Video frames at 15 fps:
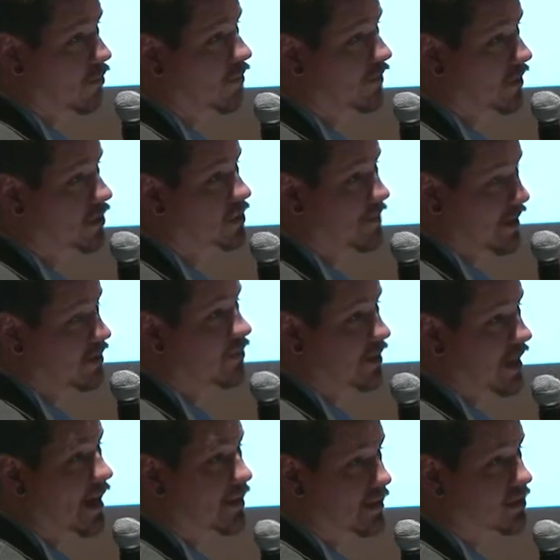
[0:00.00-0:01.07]
form fields by doing
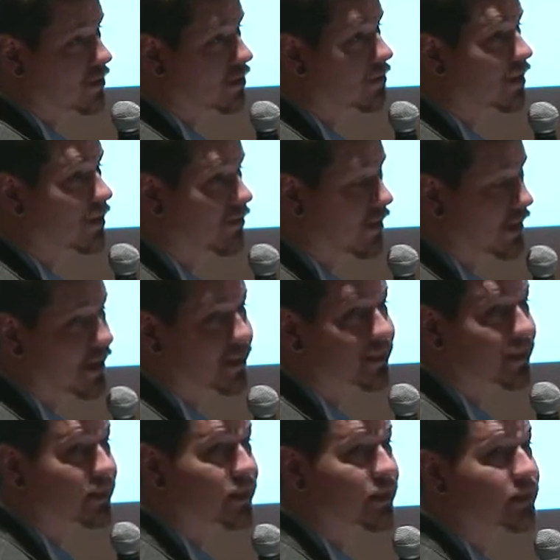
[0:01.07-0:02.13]
that. That's a good way to find
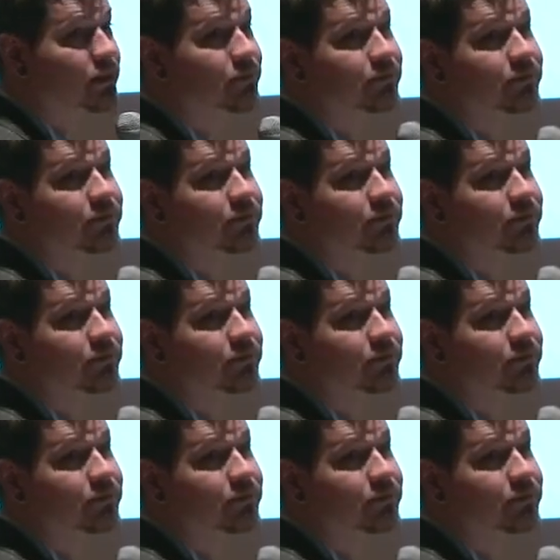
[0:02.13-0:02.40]
XSS.